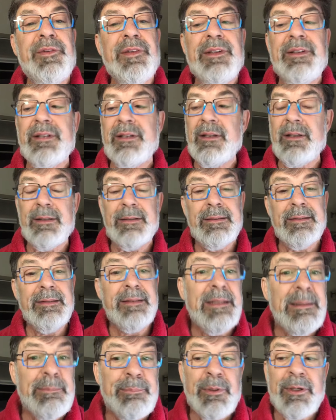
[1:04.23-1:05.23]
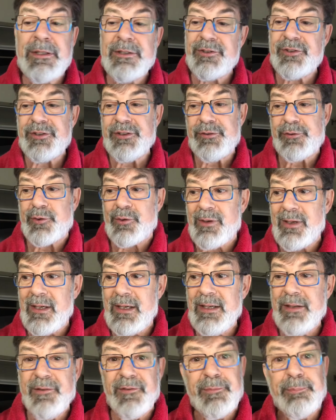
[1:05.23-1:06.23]
into Libra, she
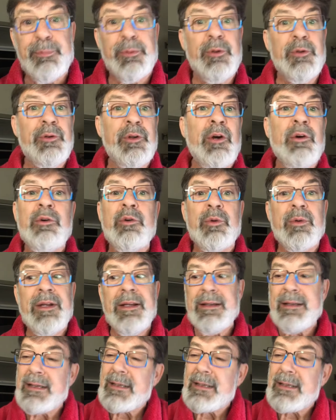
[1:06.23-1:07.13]
trines Pluto, creating a